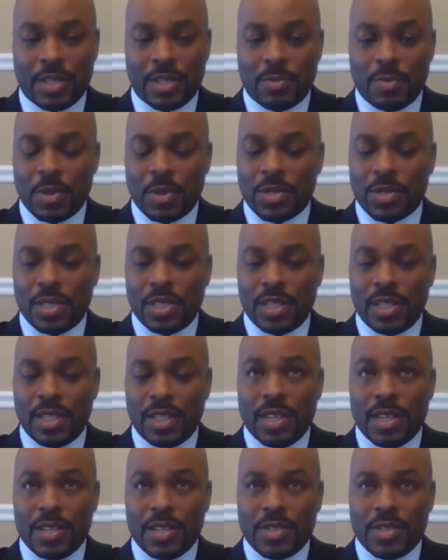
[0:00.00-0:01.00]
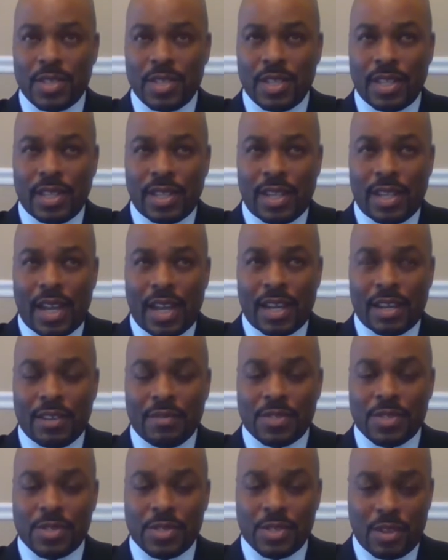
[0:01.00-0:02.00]
And that's mostly in the
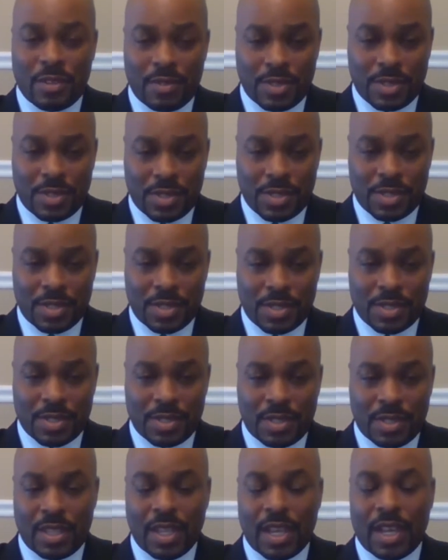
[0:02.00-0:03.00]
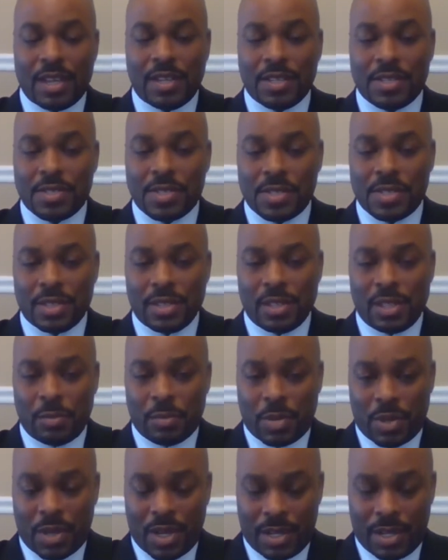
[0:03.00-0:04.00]
line of services, not
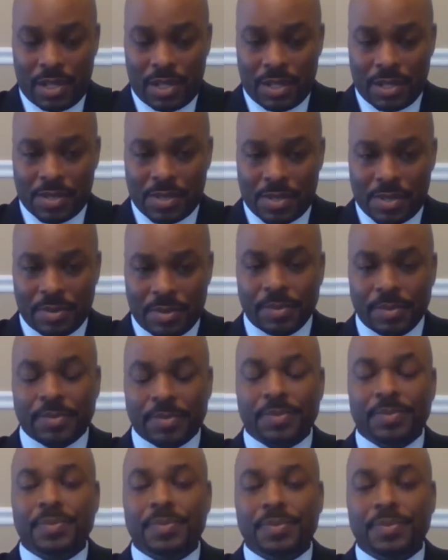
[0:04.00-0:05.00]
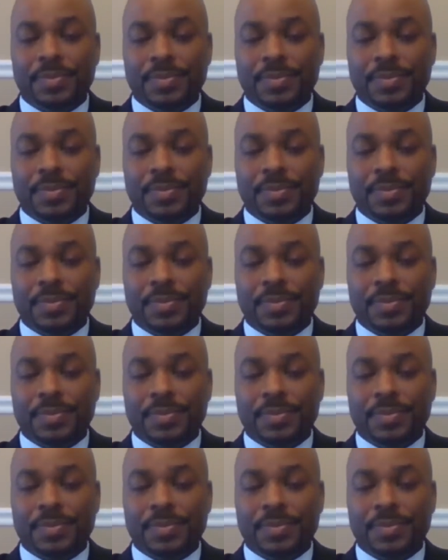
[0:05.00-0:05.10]
necessarily products.